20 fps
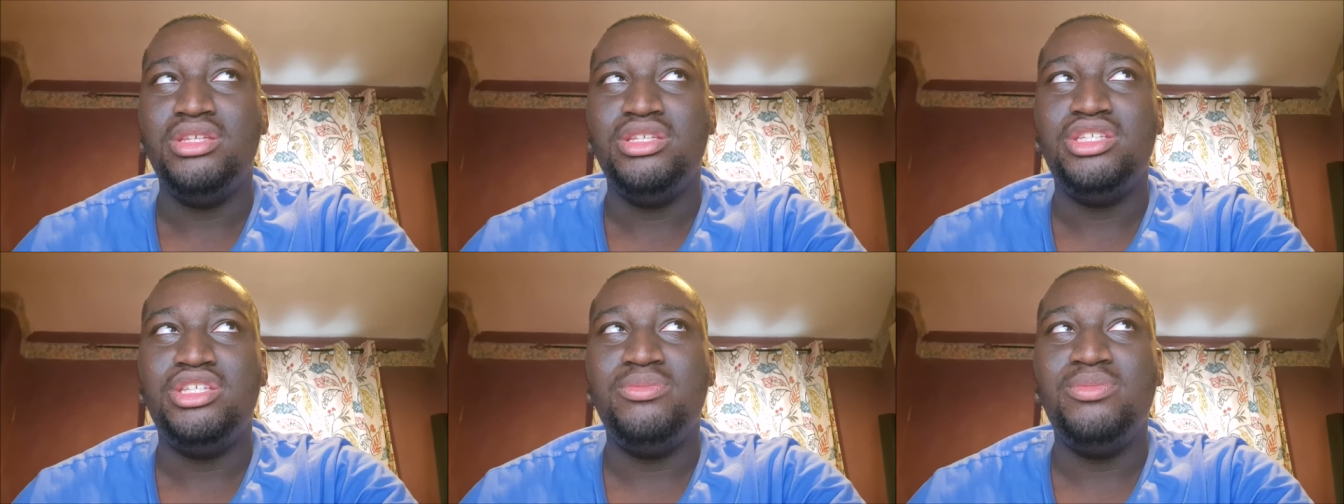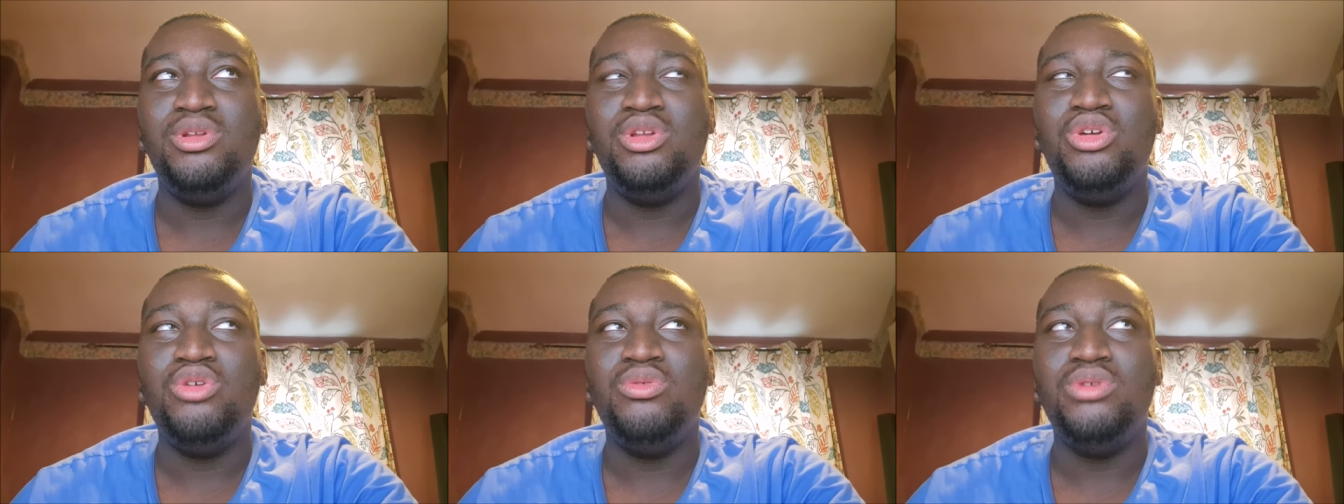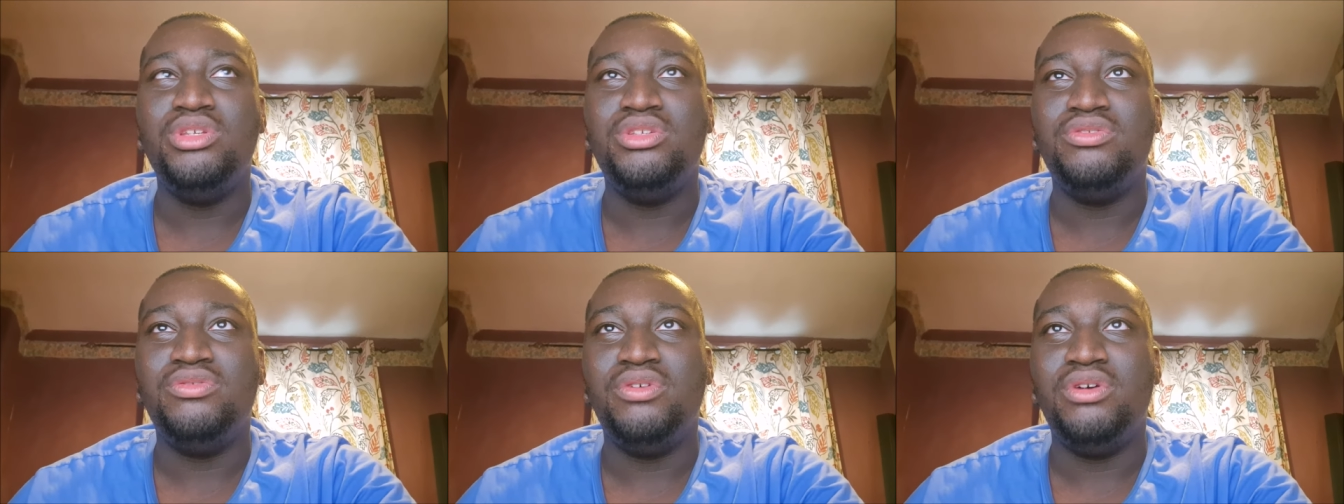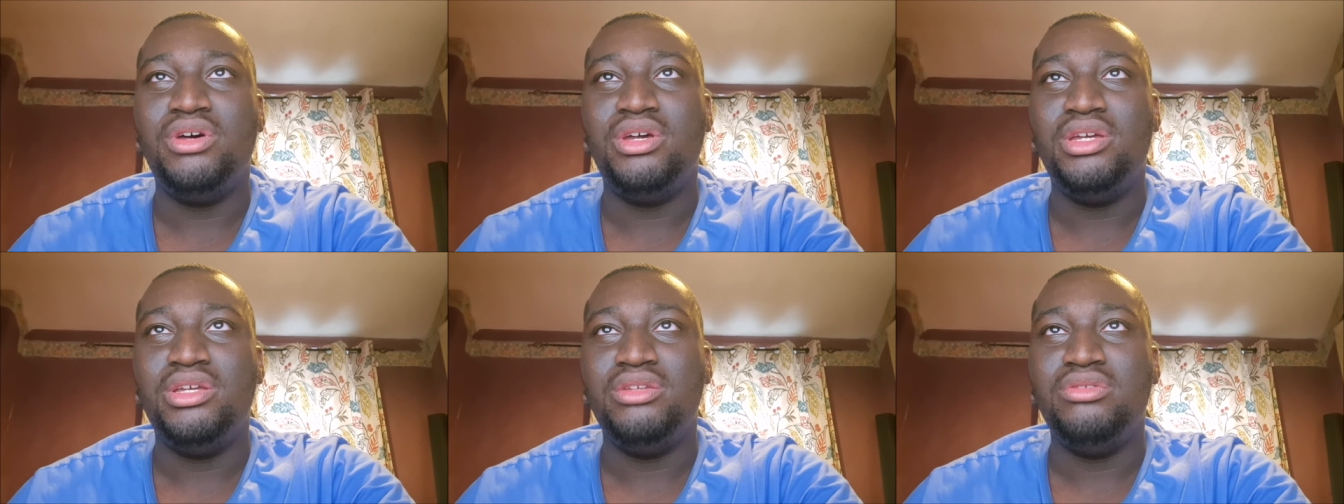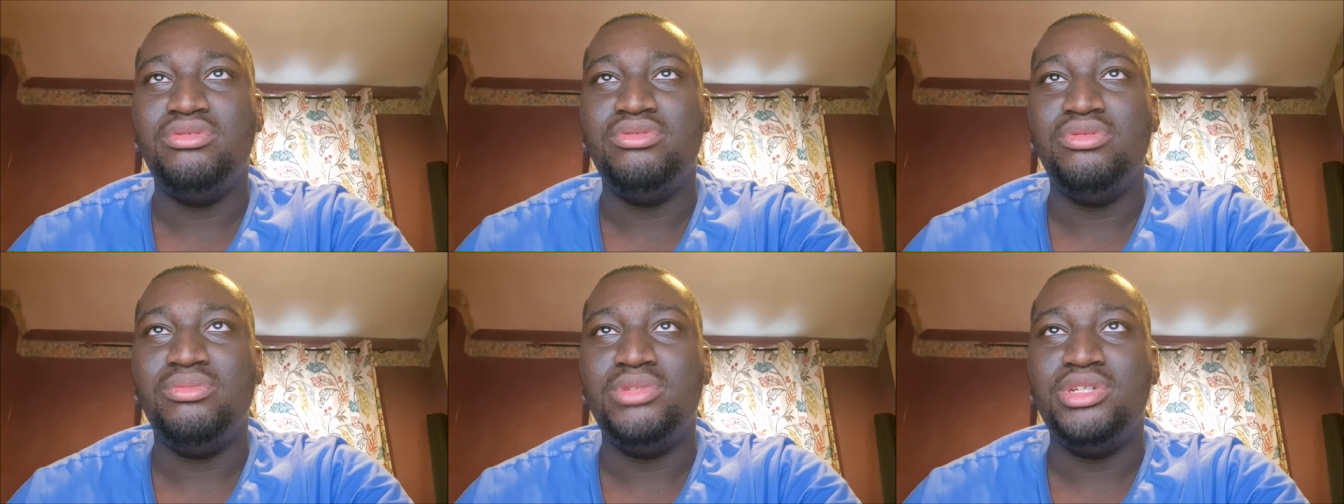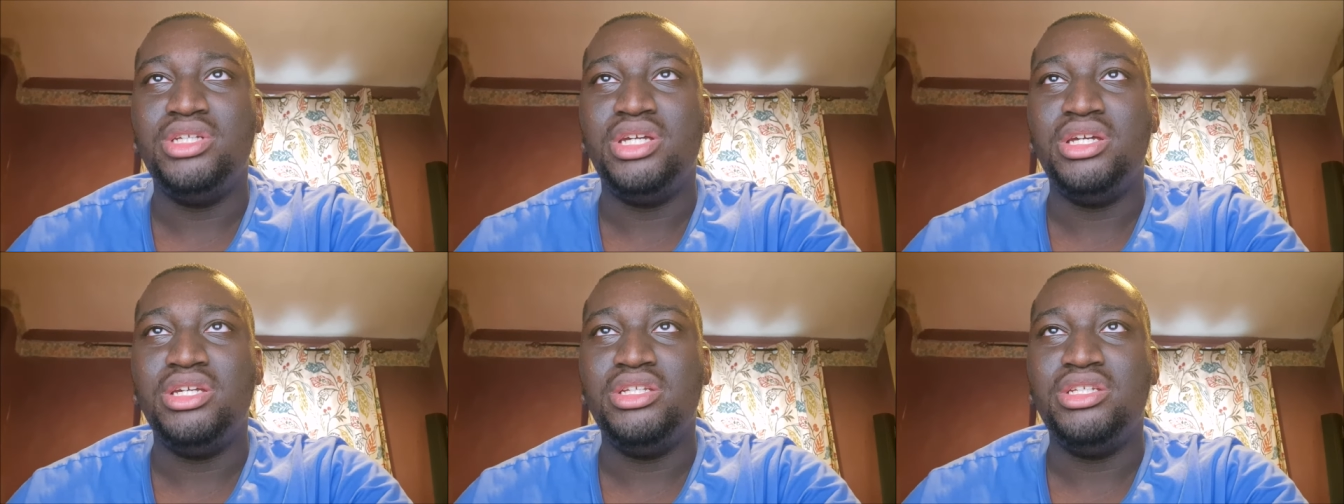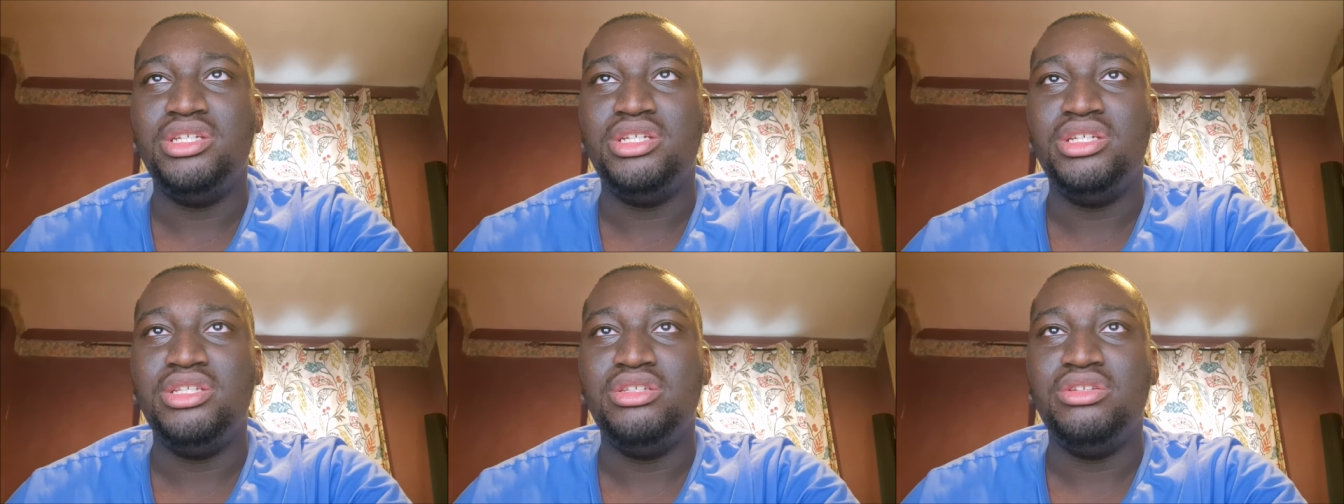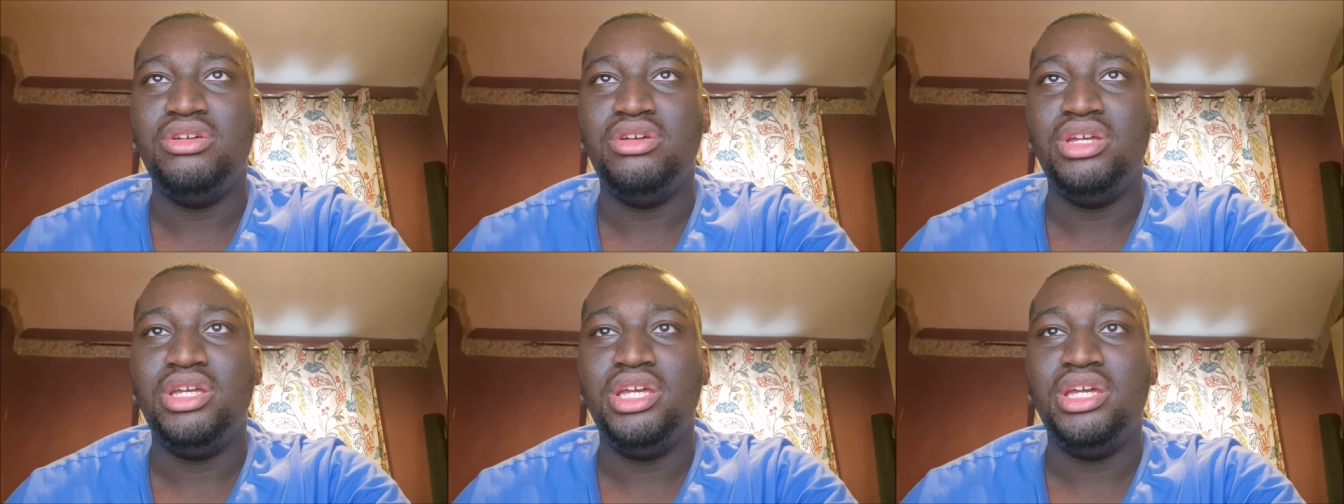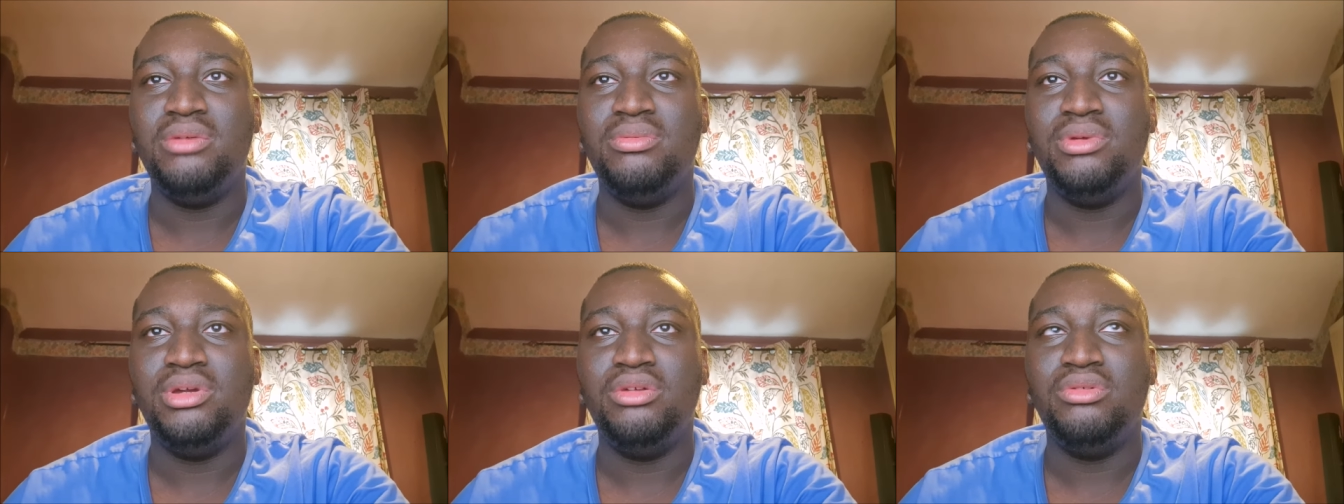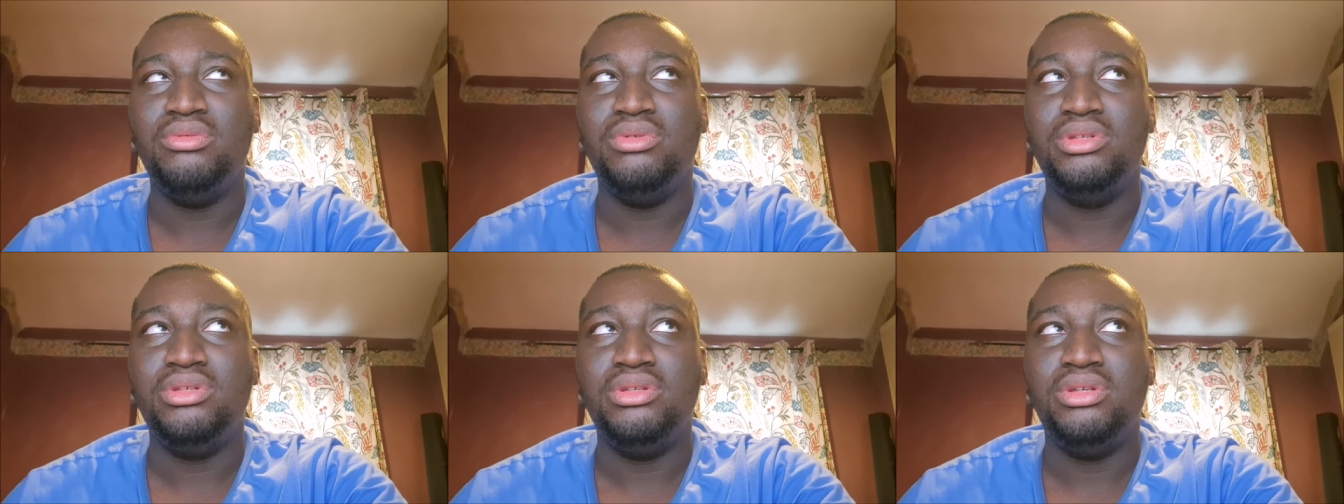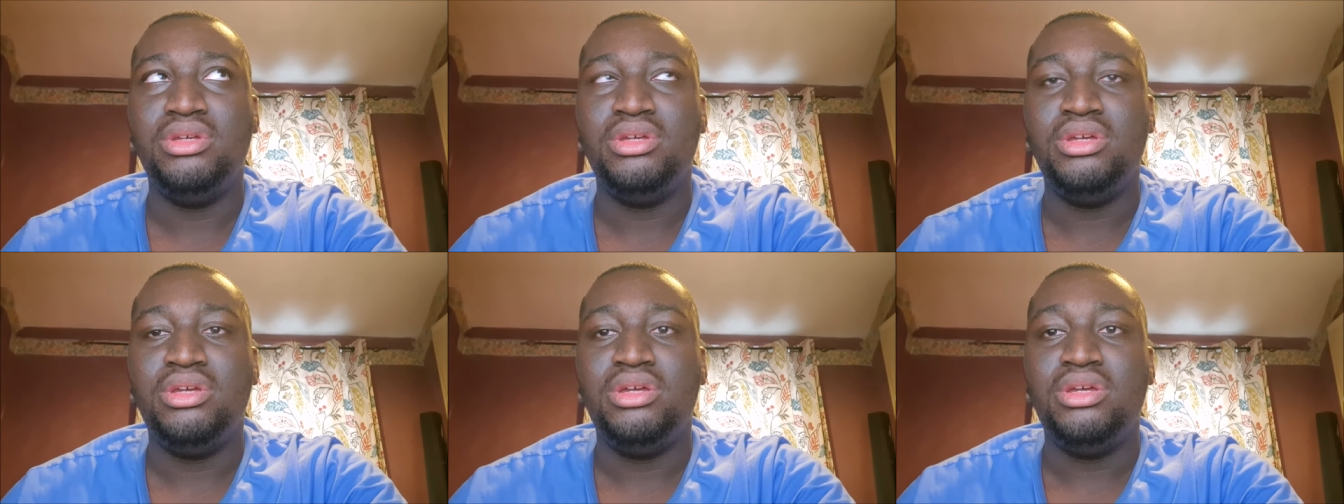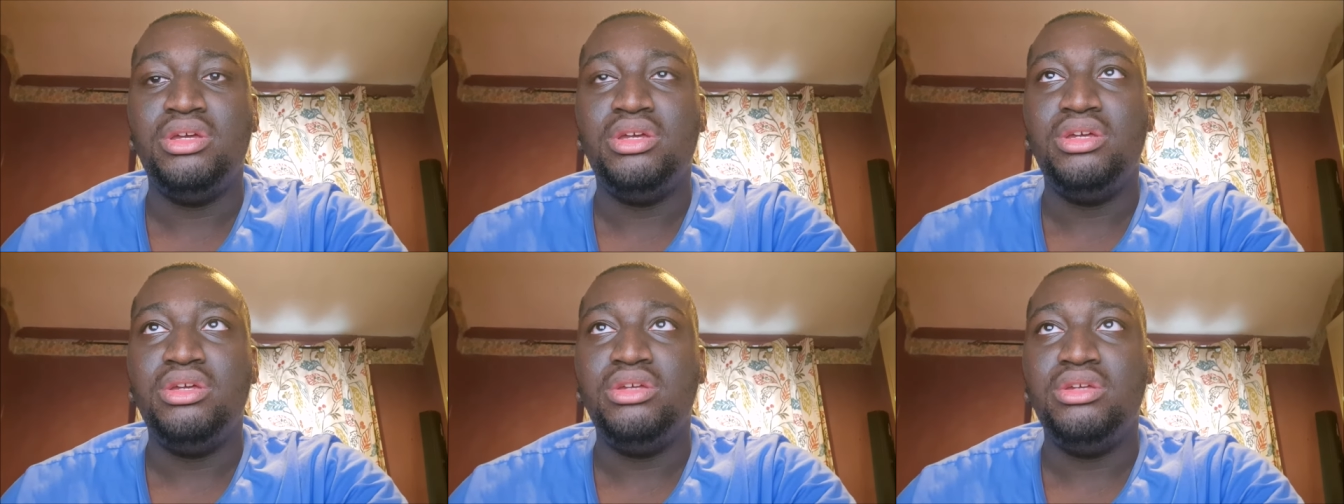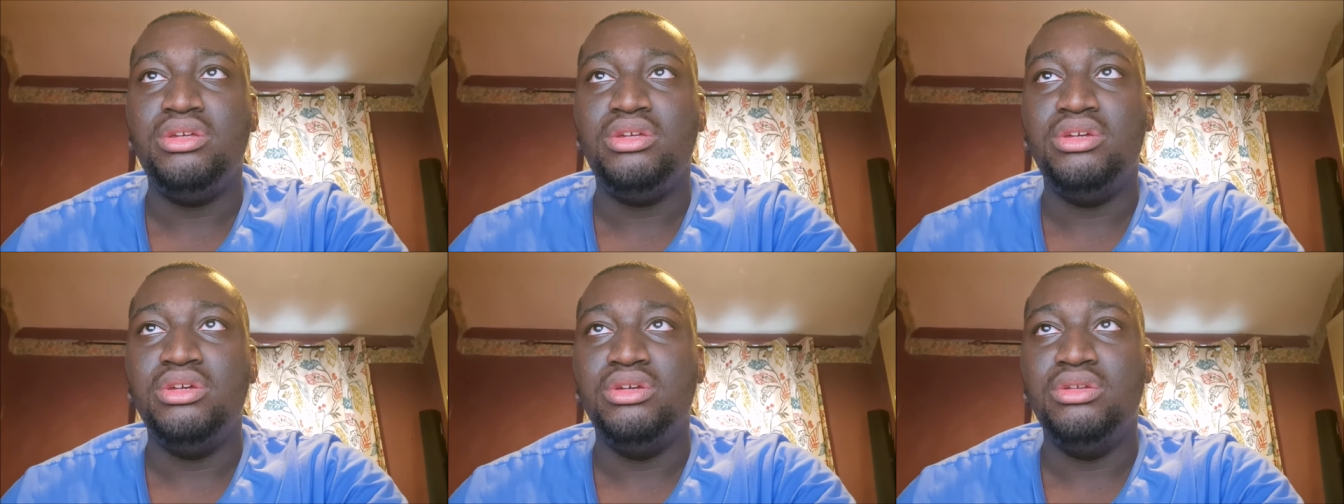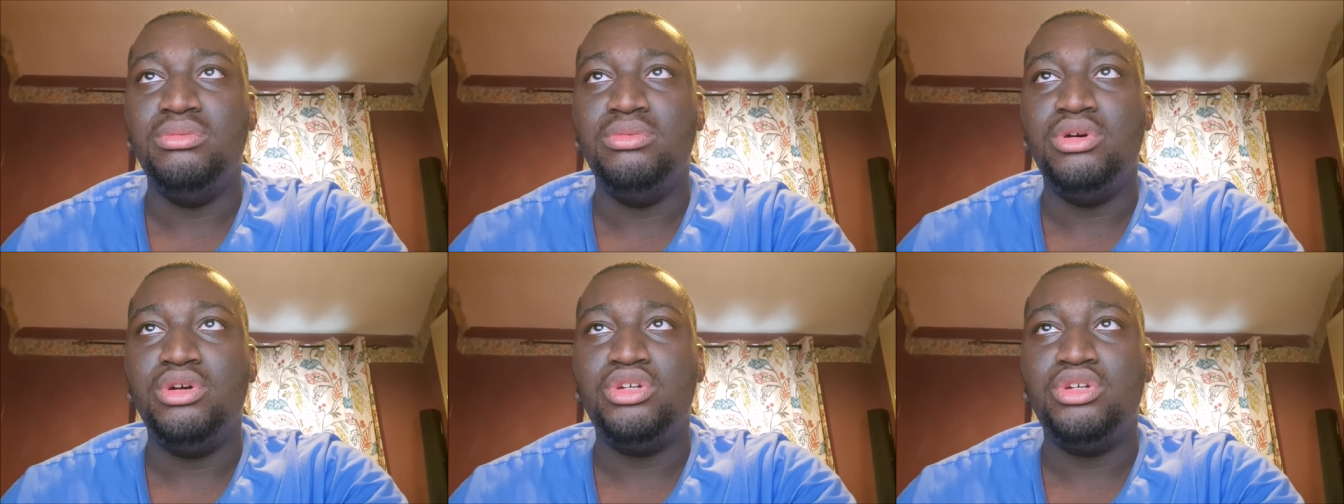Simu Liu was fine from Shang Chi. Sterling K Brown was good.